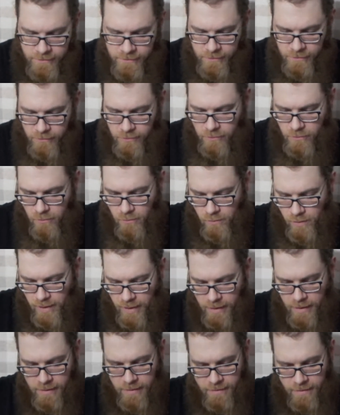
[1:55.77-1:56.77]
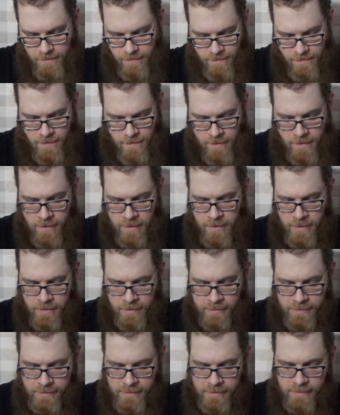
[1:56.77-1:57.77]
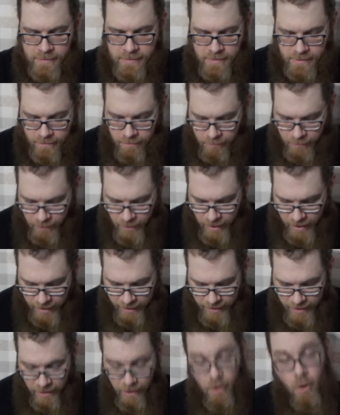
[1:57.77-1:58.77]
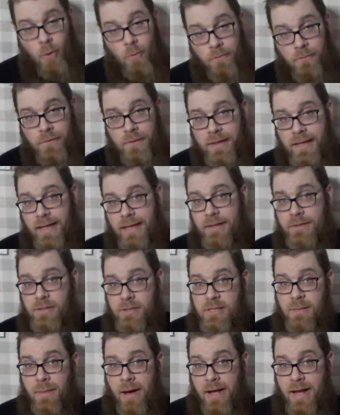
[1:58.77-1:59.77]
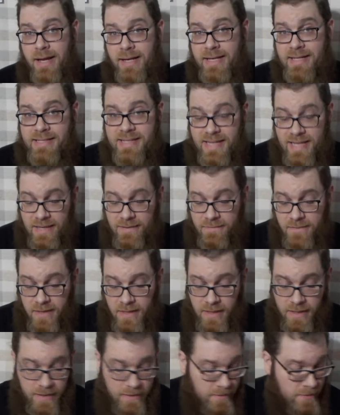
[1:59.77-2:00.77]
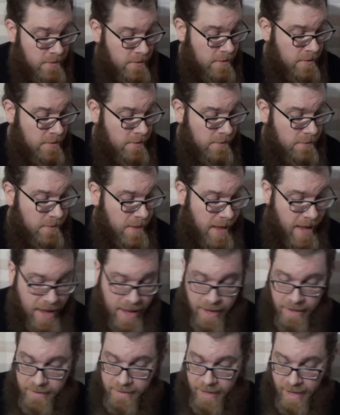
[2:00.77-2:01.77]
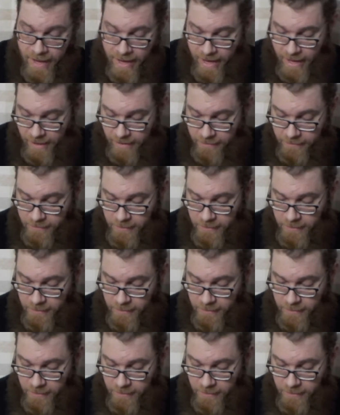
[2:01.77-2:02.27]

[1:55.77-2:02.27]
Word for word: to uh, plug into hopefully just about any TV that can